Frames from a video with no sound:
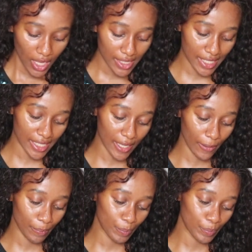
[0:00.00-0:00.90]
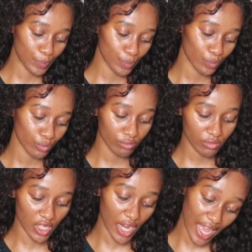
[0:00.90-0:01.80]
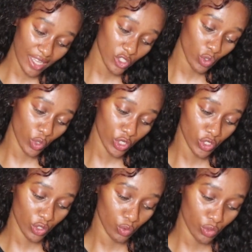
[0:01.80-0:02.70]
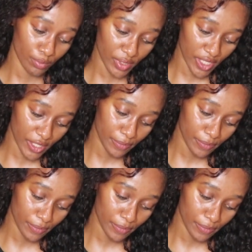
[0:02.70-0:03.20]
Then the last question would be: